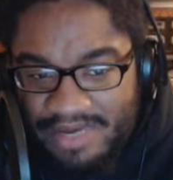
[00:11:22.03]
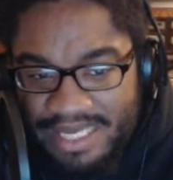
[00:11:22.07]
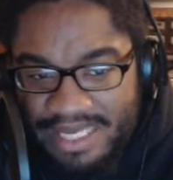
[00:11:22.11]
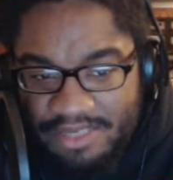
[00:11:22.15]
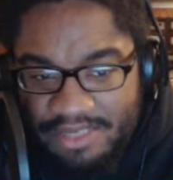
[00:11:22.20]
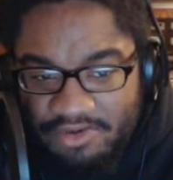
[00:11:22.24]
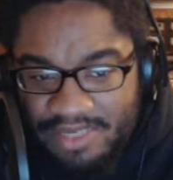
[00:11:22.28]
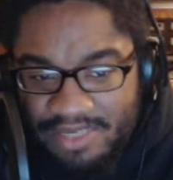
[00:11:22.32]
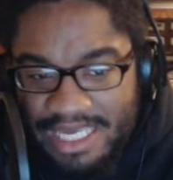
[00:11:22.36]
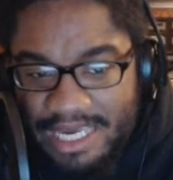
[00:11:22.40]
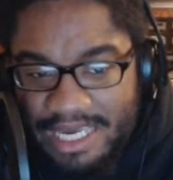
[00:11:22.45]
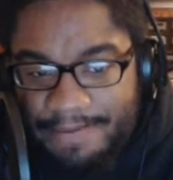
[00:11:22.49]
and
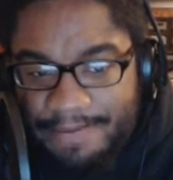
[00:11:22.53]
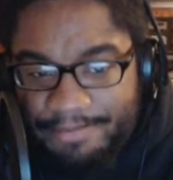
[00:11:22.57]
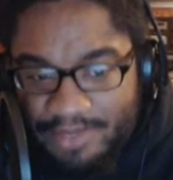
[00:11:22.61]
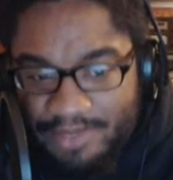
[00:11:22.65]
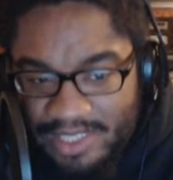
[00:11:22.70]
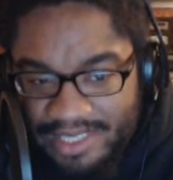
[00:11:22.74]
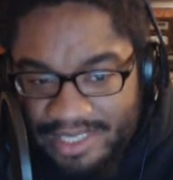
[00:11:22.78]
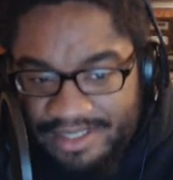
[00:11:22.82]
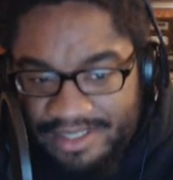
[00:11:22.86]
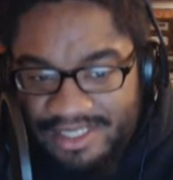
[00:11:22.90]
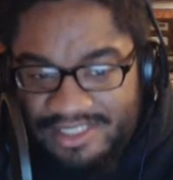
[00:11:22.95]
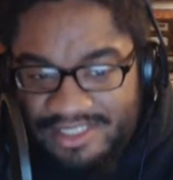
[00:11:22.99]
you can
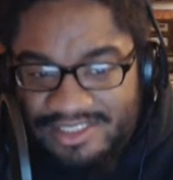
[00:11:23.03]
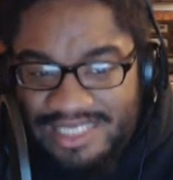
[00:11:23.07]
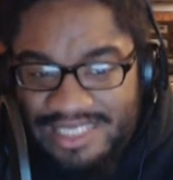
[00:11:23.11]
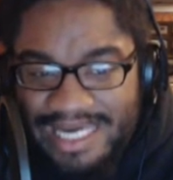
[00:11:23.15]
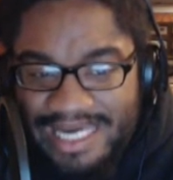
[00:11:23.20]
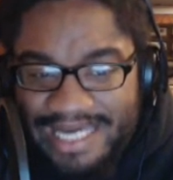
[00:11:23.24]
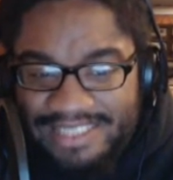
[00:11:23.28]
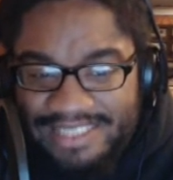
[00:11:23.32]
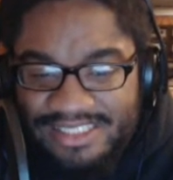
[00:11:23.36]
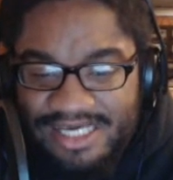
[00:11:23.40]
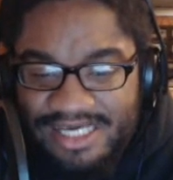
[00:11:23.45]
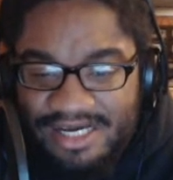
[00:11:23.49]
play this
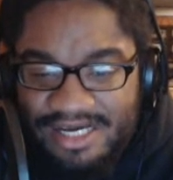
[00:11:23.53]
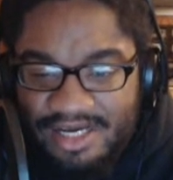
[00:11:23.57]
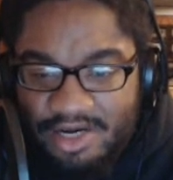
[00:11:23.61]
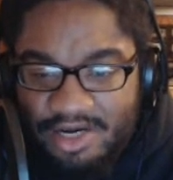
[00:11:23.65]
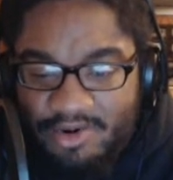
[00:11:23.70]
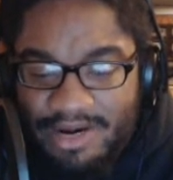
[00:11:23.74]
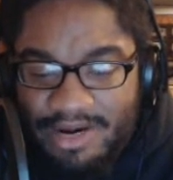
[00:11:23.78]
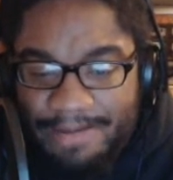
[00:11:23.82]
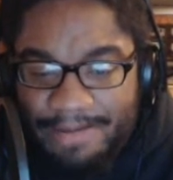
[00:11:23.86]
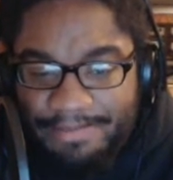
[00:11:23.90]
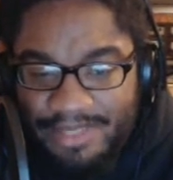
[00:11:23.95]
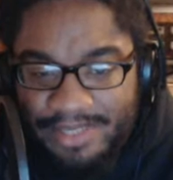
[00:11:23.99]
as like a
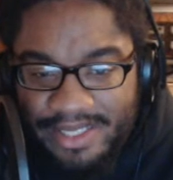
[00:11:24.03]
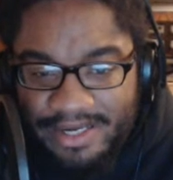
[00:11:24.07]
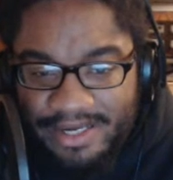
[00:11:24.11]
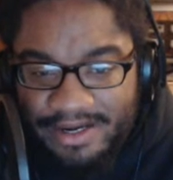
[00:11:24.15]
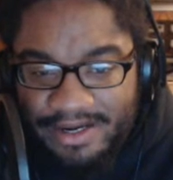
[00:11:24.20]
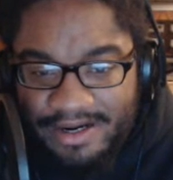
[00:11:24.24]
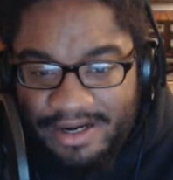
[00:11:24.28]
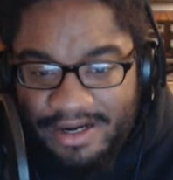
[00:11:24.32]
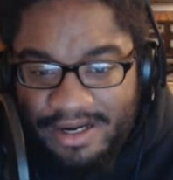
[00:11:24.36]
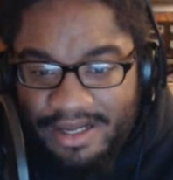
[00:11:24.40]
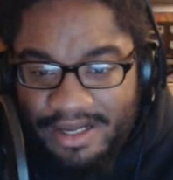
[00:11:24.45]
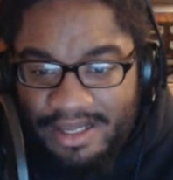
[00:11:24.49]
co-op
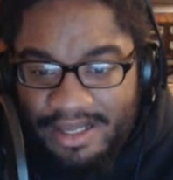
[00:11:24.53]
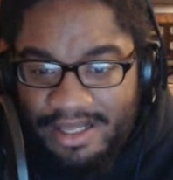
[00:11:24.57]
player.